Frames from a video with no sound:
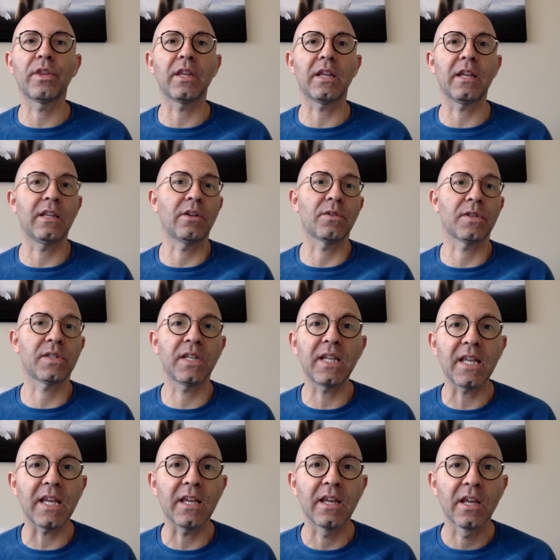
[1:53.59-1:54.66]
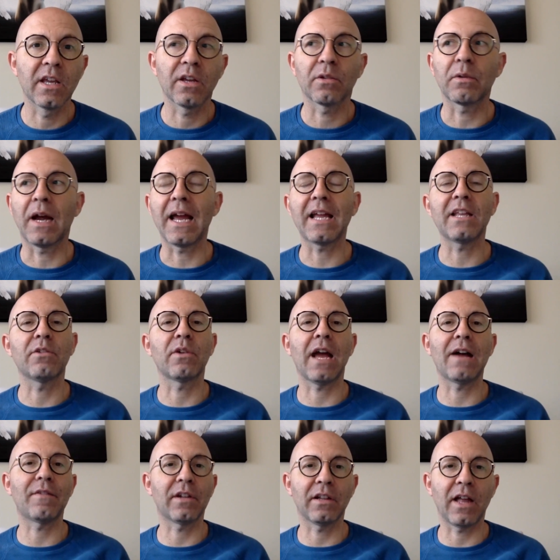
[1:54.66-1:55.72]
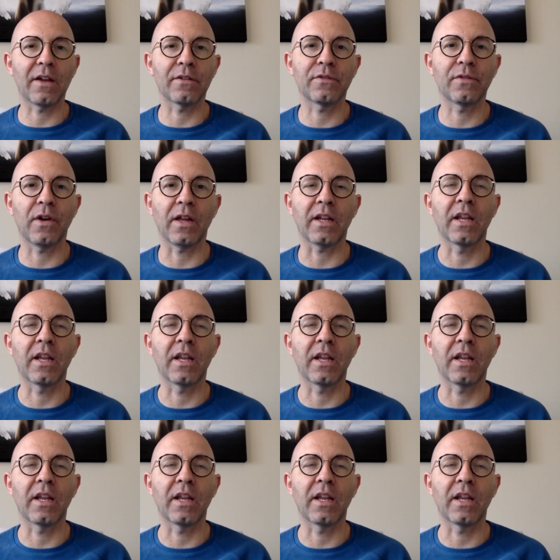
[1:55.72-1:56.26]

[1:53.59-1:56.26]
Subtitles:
in your city, right? And you're having a lot of fun.